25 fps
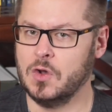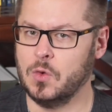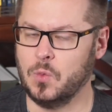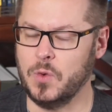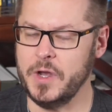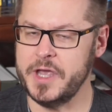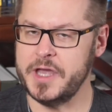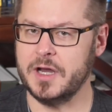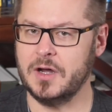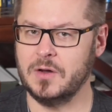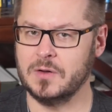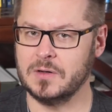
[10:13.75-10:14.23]

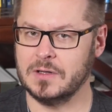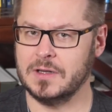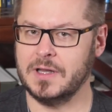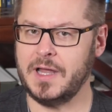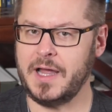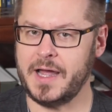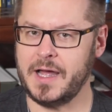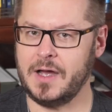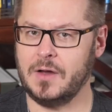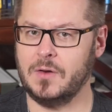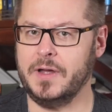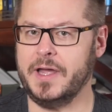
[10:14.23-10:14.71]
We don't
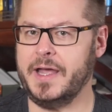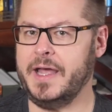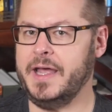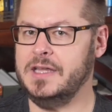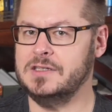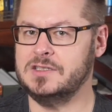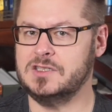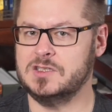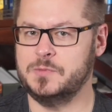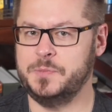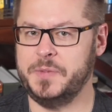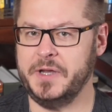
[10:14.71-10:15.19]
allow
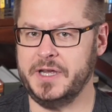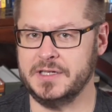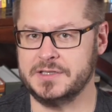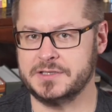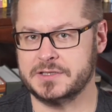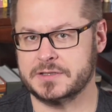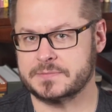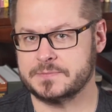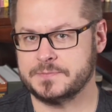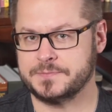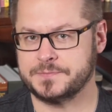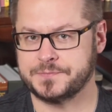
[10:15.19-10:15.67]
hate
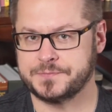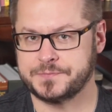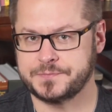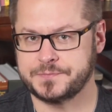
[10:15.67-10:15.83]
speech."